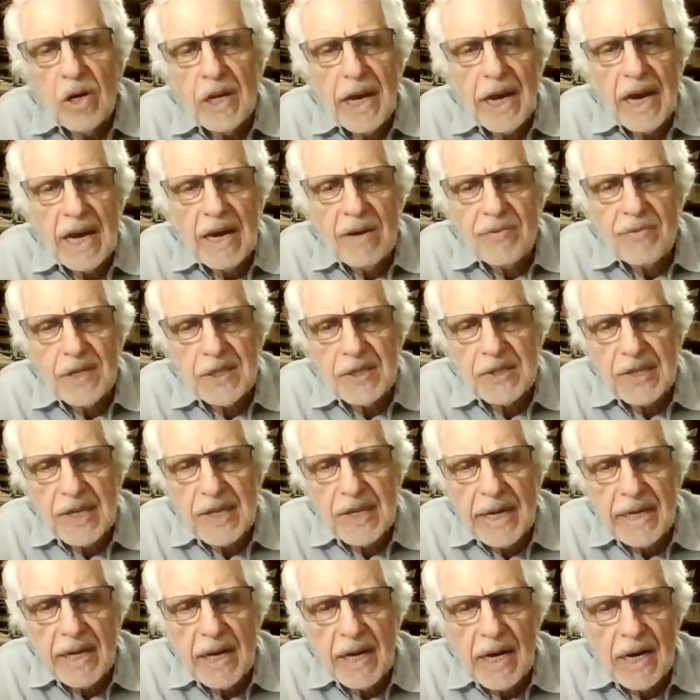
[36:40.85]
have a
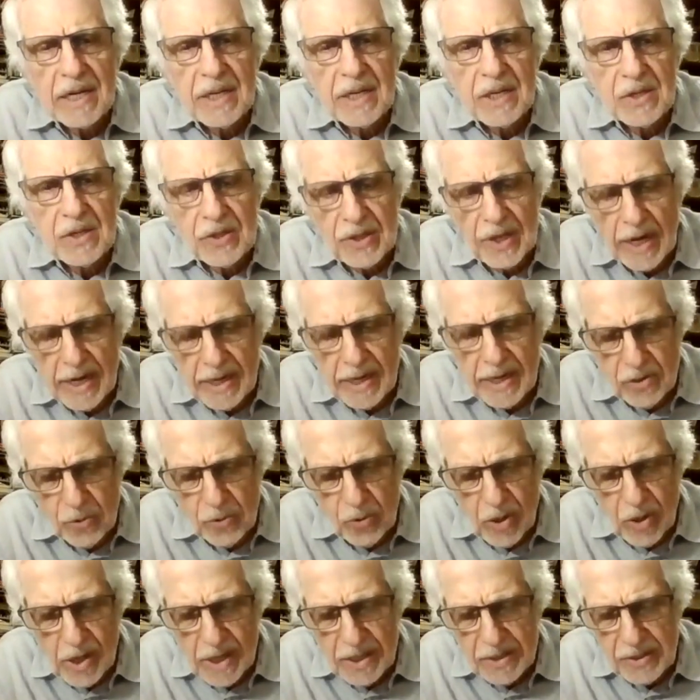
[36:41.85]
psychotic side
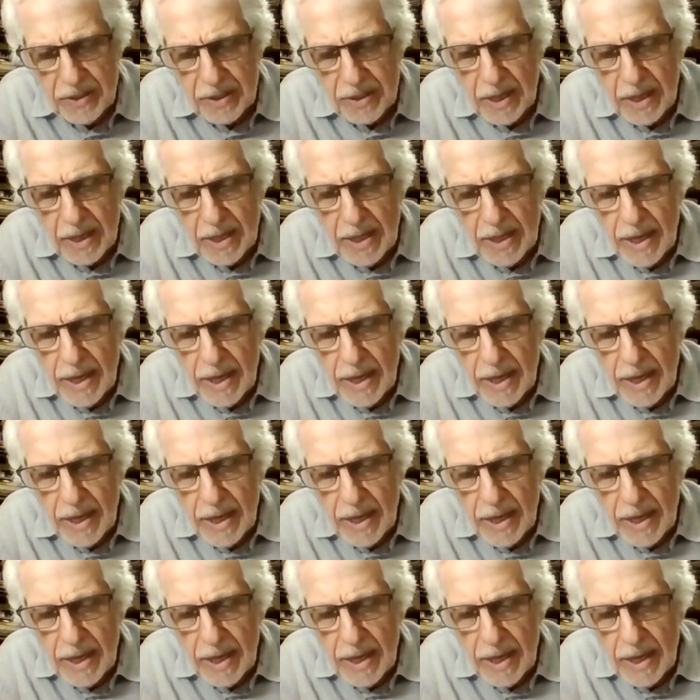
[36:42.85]
to us?